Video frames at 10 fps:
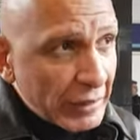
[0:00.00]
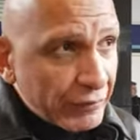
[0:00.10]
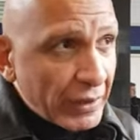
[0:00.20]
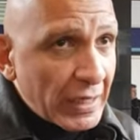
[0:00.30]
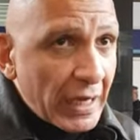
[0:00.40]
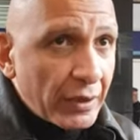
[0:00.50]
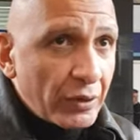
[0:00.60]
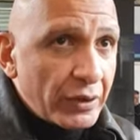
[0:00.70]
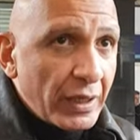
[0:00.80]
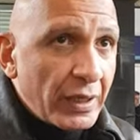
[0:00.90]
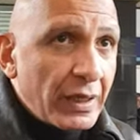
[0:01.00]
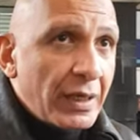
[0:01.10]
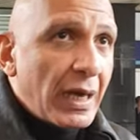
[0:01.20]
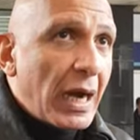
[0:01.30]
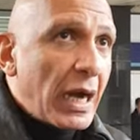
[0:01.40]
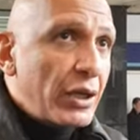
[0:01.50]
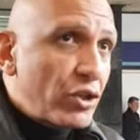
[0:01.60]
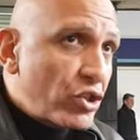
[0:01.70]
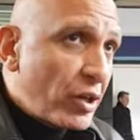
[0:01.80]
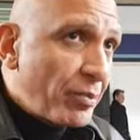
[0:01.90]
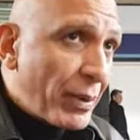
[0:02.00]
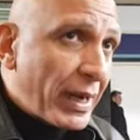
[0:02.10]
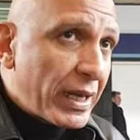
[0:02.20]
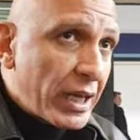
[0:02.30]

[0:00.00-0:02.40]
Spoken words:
relying on you, and you slip back